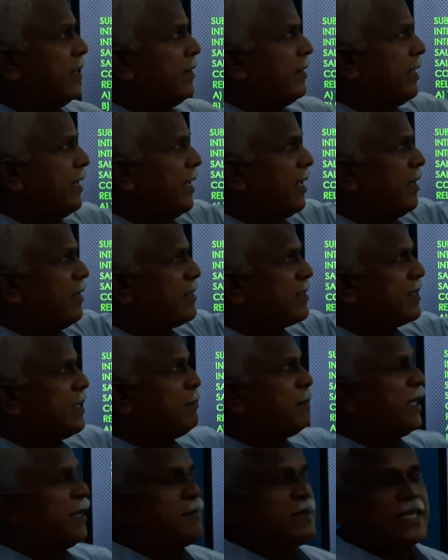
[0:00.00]
They are
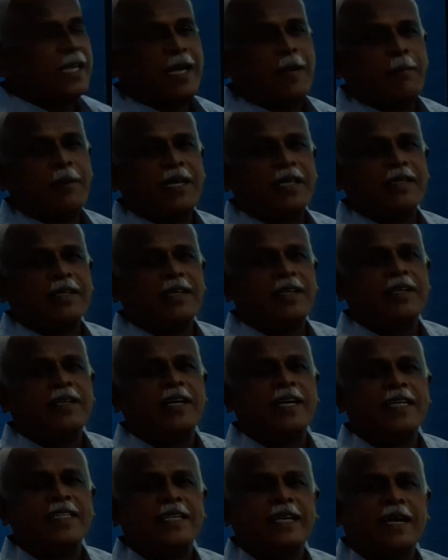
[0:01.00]
sometimes capital,
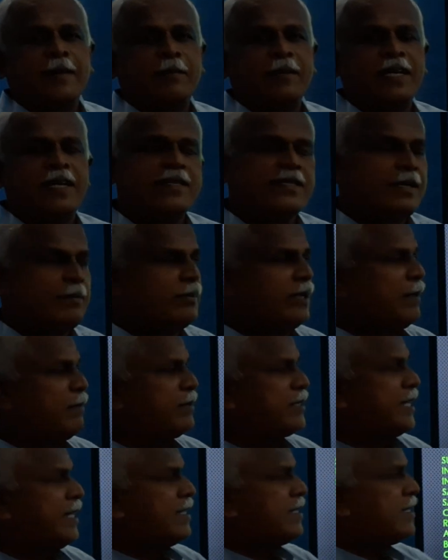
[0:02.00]
treated as capital,
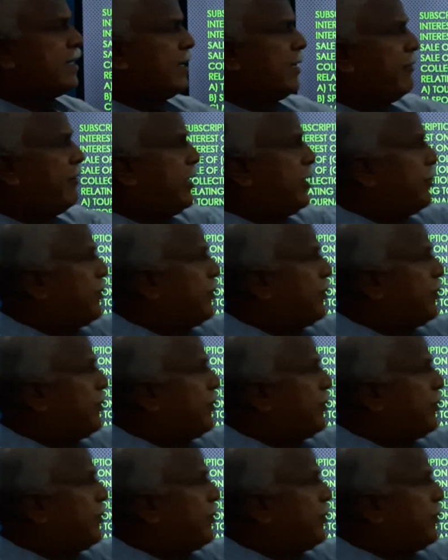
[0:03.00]
sometimes as revenue.